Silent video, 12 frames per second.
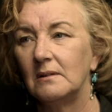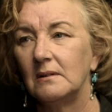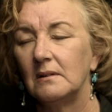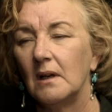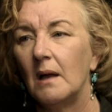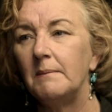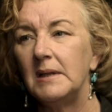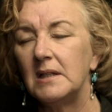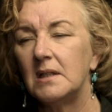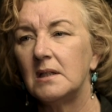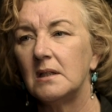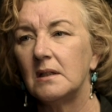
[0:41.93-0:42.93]
Mm-hmm. I
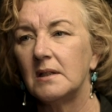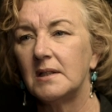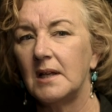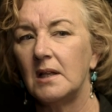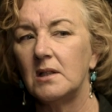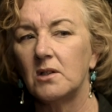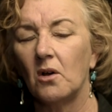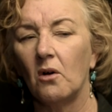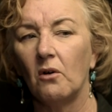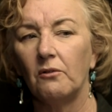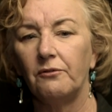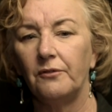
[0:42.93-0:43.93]
miss the sense
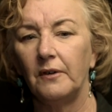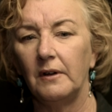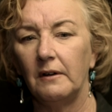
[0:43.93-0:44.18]
of